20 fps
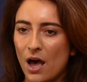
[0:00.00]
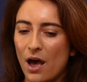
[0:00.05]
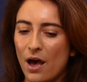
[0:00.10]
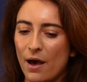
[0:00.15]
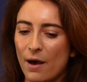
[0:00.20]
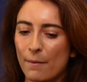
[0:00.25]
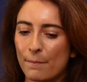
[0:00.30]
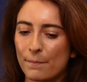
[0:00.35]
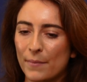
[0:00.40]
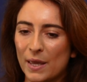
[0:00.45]

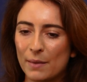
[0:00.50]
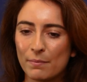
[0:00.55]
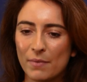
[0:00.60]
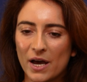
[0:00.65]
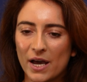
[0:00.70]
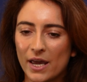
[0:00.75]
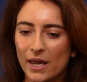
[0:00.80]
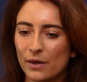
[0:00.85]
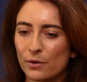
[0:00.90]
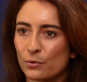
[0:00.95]
In
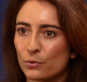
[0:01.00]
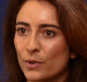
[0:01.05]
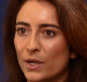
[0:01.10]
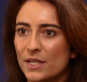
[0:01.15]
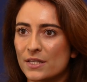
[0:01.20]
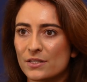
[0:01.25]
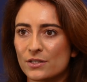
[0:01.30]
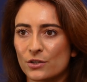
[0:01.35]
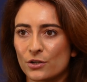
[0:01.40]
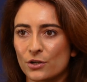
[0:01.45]
my
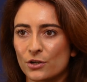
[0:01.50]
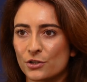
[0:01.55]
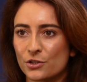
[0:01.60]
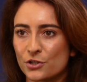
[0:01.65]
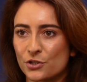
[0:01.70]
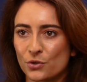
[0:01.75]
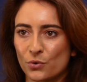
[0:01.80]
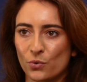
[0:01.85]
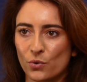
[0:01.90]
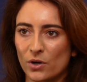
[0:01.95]

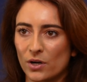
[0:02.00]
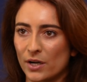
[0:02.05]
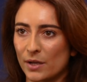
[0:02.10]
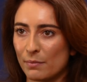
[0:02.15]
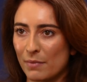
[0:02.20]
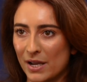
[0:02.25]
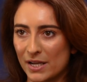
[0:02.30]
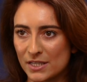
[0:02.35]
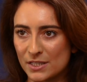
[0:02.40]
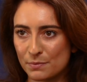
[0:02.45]
research or in
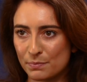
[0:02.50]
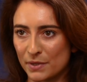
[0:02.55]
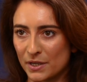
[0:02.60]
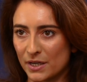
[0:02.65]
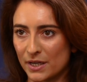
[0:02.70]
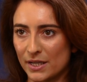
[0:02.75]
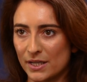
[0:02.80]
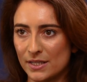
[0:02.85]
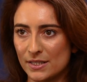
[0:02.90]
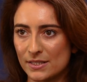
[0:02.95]
my
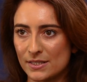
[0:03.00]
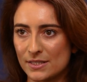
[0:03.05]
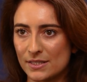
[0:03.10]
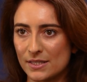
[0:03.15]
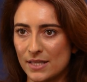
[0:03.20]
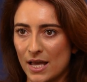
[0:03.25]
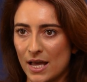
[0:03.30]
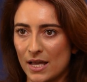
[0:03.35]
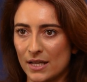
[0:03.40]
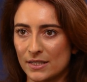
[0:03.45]
experience,
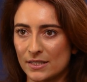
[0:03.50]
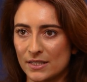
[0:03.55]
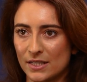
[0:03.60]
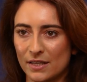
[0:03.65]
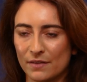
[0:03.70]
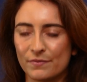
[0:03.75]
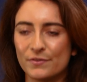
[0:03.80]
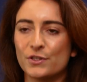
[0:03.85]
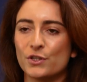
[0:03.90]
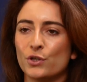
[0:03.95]
that
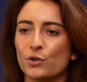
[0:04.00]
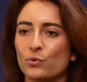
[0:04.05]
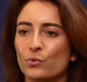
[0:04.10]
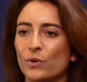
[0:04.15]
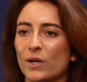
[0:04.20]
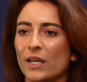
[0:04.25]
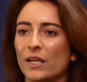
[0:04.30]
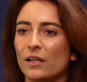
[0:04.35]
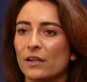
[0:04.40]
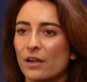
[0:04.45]
gives you
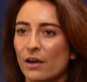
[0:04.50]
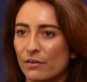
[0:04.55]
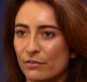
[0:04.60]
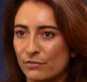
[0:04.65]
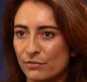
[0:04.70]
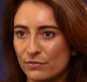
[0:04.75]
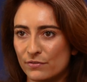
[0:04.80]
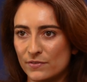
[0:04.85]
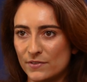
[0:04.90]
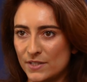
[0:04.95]

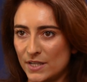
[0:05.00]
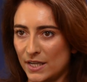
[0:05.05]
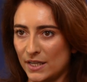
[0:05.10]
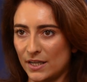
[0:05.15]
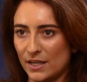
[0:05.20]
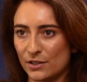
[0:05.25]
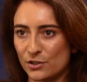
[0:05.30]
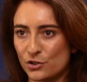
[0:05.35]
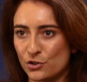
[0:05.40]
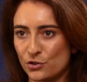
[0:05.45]
enough
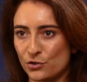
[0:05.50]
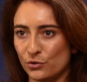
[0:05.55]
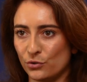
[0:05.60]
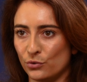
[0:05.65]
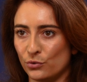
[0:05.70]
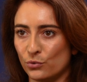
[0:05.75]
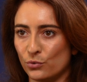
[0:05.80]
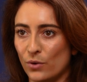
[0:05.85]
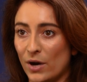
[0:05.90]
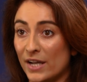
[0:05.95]
data
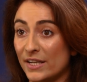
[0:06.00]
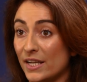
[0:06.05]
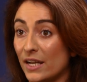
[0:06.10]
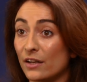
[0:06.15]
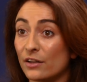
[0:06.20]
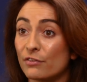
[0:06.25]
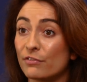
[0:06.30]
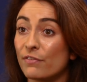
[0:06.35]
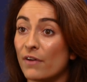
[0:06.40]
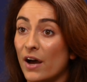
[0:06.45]
to
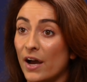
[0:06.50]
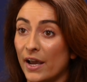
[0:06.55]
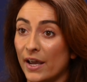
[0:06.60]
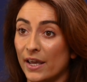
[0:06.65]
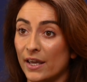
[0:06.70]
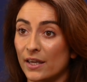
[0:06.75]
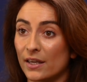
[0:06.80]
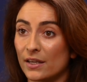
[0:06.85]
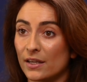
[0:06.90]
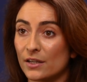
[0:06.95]

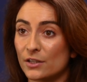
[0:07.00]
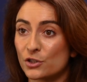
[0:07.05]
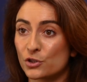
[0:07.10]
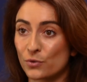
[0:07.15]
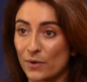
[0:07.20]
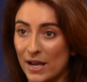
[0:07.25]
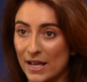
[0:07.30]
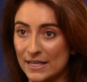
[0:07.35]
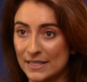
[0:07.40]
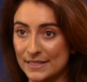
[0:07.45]
identify
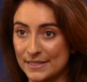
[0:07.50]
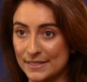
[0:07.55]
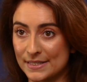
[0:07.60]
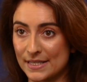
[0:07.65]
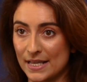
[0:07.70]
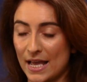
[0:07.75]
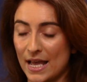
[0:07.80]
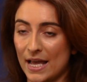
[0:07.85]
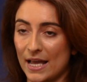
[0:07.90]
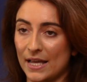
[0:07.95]
trends
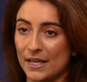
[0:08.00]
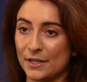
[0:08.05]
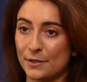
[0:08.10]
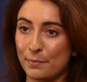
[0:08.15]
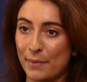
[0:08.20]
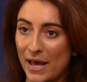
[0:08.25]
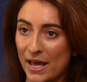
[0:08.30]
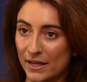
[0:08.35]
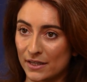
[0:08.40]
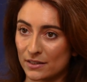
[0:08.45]
and
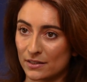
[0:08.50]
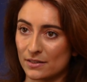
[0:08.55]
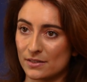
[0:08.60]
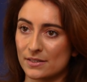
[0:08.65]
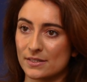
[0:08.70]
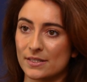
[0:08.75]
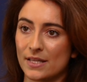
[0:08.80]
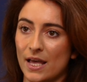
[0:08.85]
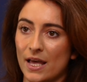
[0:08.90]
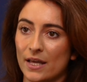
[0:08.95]

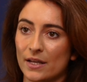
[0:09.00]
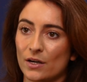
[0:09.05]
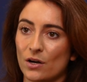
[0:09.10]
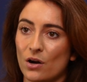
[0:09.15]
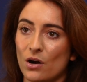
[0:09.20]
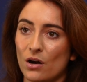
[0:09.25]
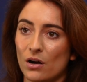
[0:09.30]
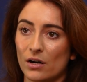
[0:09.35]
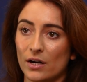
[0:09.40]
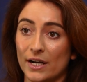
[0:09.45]
patterns that
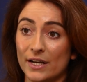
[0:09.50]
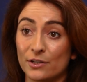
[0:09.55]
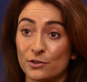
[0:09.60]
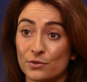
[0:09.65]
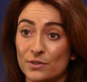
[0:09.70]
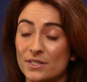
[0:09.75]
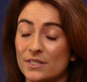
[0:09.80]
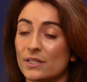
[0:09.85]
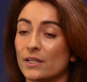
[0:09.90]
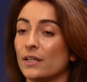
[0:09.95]
are
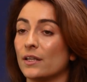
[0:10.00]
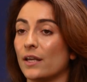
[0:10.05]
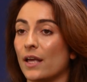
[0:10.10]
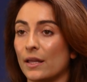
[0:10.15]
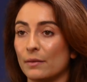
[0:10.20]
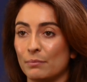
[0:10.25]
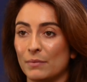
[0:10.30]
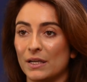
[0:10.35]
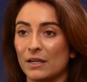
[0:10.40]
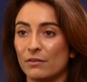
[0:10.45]
interesting
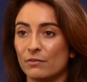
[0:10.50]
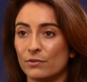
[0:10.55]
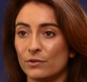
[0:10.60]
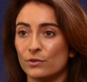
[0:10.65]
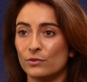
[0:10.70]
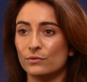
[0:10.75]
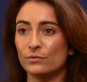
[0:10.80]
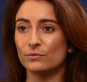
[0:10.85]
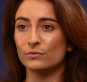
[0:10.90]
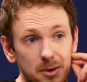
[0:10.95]
and meaningful.